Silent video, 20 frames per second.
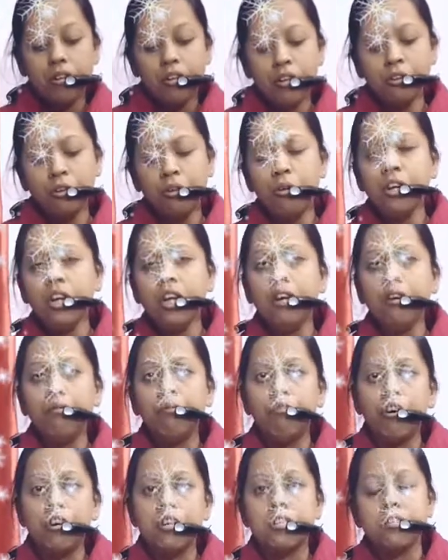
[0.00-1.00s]
Though he
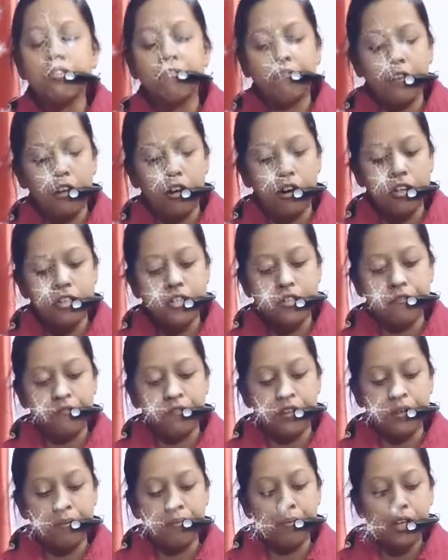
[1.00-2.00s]
was a
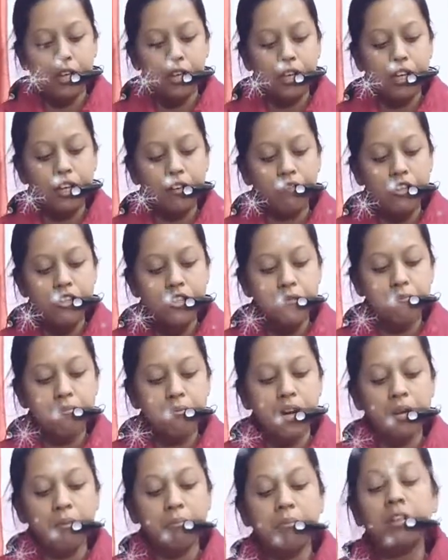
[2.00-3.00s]
philosopher, he was
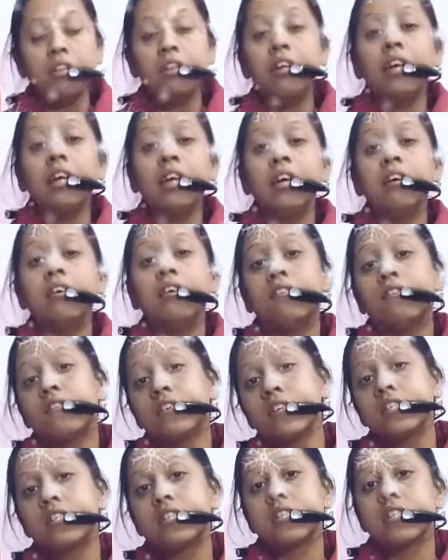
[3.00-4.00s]
primarily a
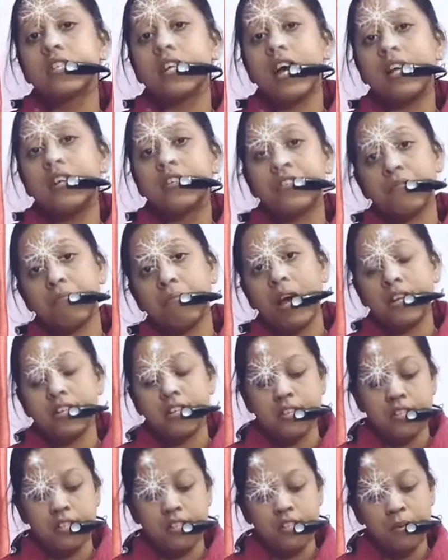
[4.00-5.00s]
versatile
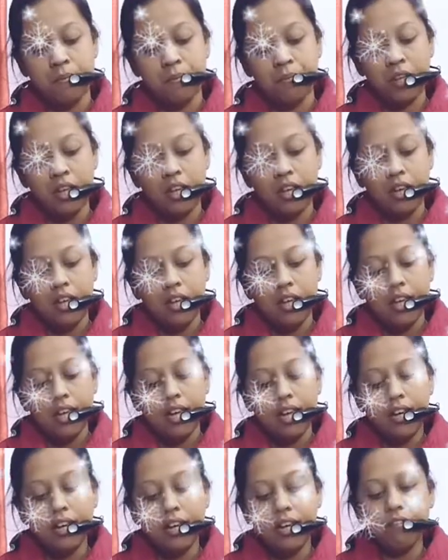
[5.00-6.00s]
dramatist.
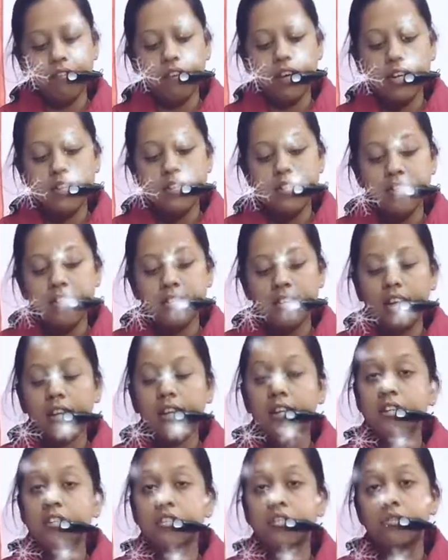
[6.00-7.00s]
He conveys his
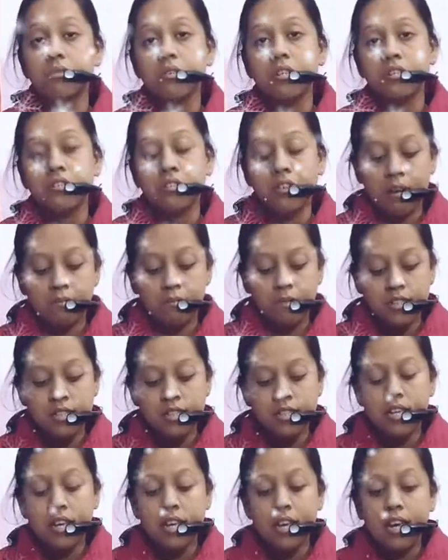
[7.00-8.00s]
ideas through his
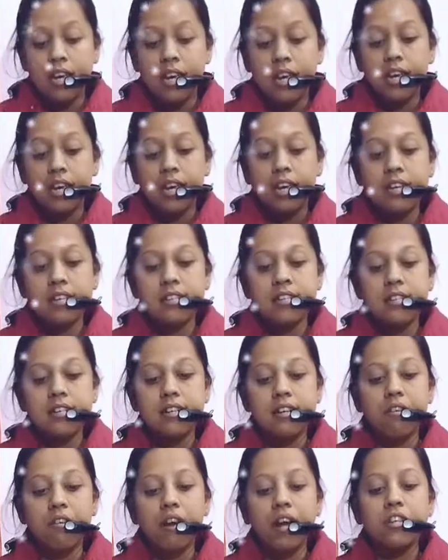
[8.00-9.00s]
dramas. He is
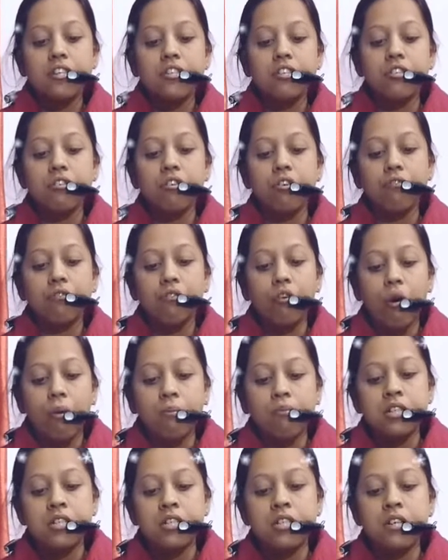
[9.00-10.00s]
a writer of
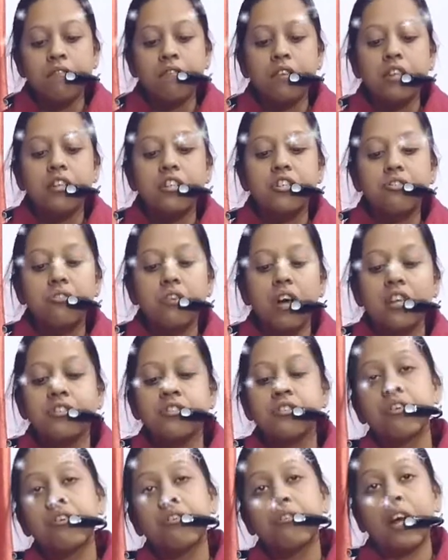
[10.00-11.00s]
comedy with a
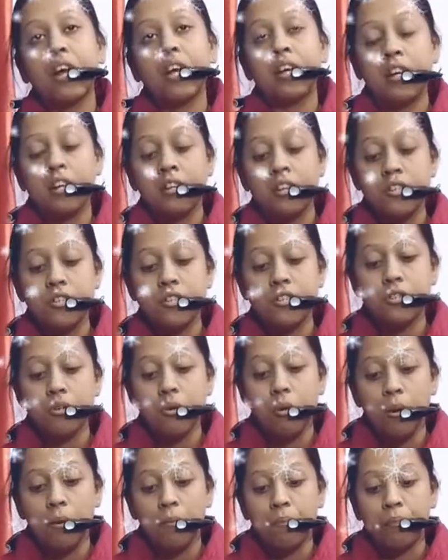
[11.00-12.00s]
tragic cry in his
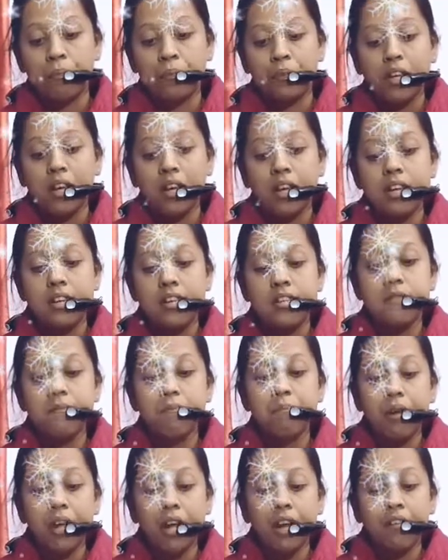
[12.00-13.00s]
soul. He is a
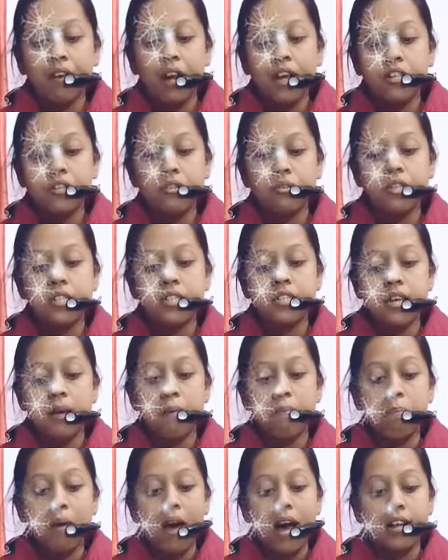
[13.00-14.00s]
playwright who is
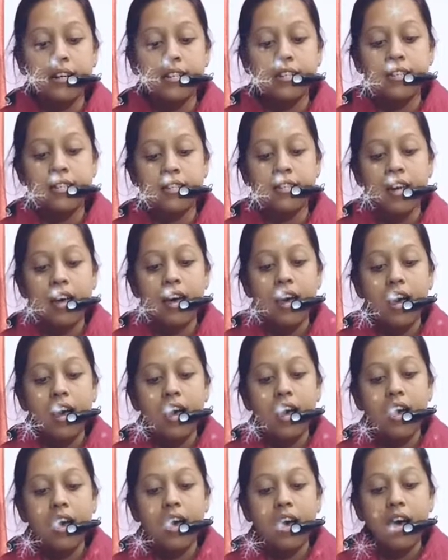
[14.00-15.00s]
appalled
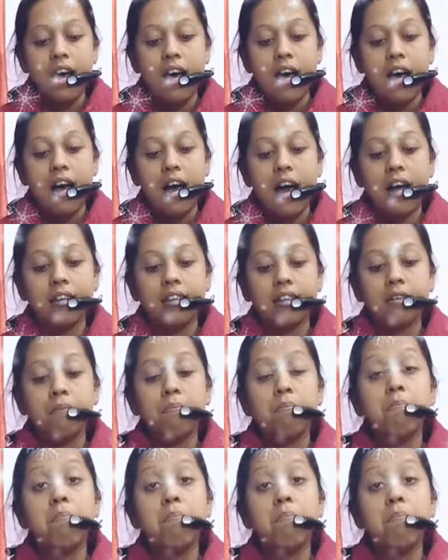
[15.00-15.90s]
at the